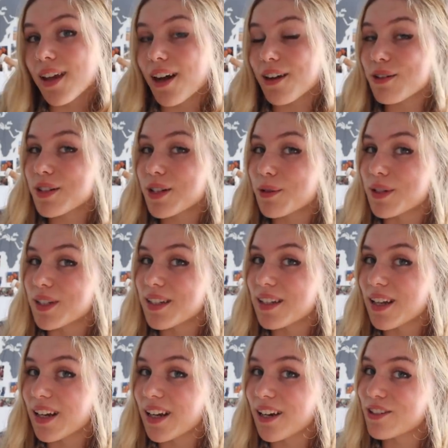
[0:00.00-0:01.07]
I also want to
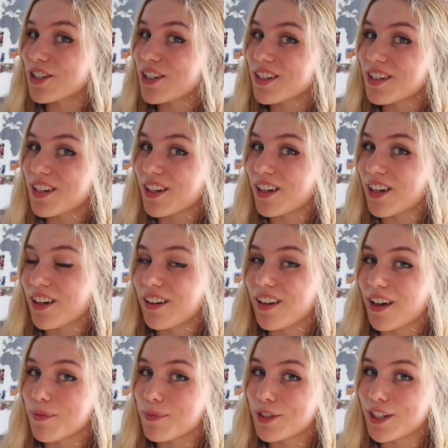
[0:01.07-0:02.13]
say now, just so you know,
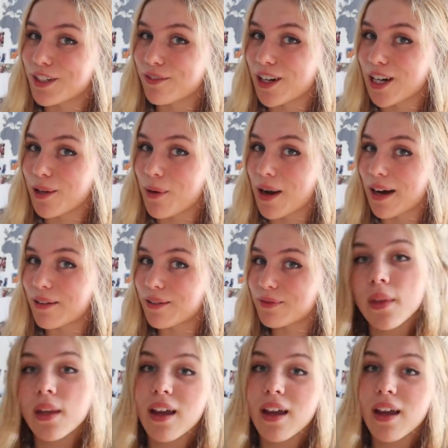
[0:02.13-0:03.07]
that I'm doing really well.